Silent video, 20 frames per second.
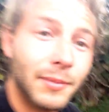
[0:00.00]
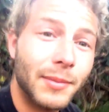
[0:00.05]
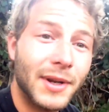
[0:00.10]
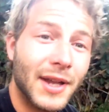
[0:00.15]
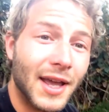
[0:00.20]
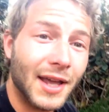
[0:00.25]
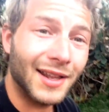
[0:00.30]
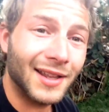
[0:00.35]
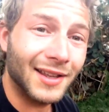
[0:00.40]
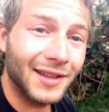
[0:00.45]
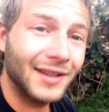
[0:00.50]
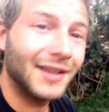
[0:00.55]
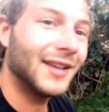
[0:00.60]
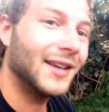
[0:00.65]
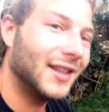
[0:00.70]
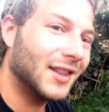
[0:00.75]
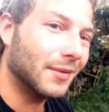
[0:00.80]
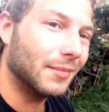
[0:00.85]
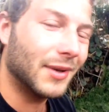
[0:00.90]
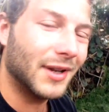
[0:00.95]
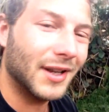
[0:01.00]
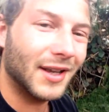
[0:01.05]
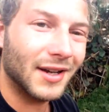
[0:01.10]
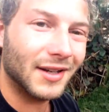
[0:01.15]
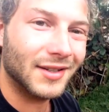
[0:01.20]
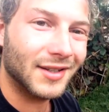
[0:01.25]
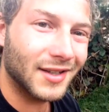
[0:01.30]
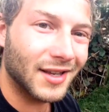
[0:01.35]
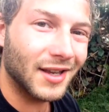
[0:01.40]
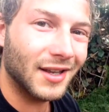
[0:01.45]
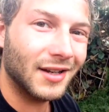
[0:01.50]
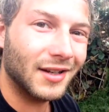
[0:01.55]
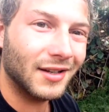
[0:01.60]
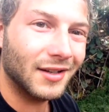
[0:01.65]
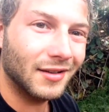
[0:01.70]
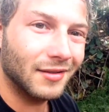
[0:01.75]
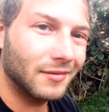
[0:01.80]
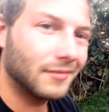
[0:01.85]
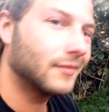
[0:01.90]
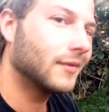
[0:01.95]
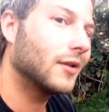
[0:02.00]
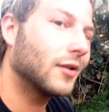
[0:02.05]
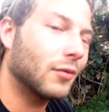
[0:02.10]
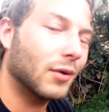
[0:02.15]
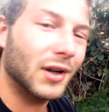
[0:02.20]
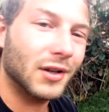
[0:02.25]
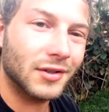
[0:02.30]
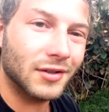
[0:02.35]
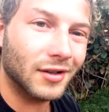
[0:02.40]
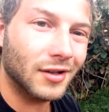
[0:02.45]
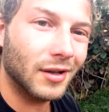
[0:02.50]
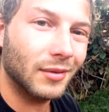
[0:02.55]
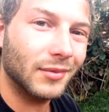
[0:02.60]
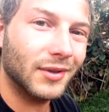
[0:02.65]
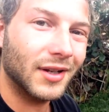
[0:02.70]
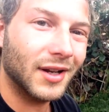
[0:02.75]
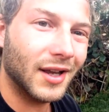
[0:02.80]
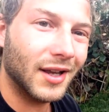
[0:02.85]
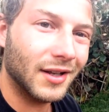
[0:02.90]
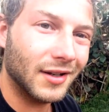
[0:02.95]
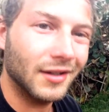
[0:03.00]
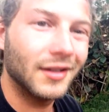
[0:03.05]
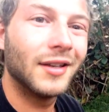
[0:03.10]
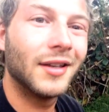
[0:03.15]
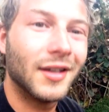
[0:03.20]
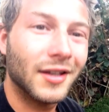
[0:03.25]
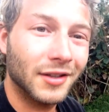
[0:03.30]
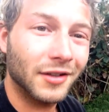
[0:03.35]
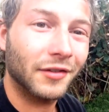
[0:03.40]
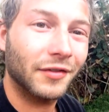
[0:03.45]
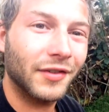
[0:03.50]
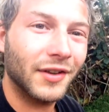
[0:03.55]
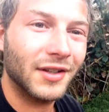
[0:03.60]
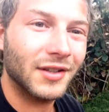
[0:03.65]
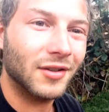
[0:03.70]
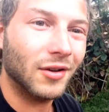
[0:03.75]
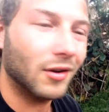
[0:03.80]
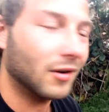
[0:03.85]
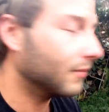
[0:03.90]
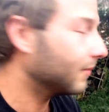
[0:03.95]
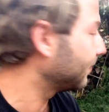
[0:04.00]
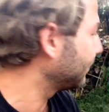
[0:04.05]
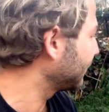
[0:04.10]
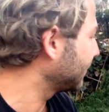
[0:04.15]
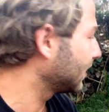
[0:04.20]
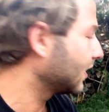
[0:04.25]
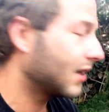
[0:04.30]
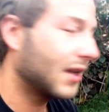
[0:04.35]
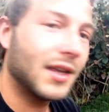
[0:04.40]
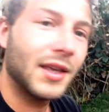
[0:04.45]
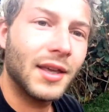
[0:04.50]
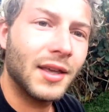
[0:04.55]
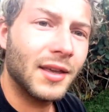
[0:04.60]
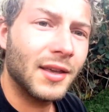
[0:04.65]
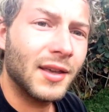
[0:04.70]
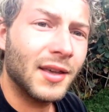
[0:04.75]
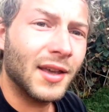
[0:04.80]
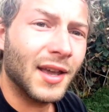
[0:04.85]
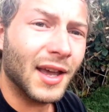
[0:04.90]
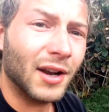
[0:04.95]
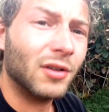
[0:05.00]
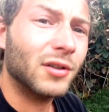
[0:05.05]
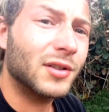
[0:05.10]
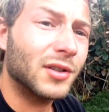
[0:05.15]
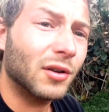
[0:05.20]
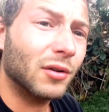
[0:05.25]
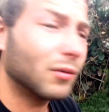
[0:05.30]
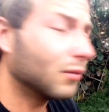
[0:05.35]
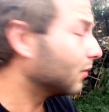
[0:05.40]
banana in the banana skin. Critters will come tonight, they'll feast on them. And also,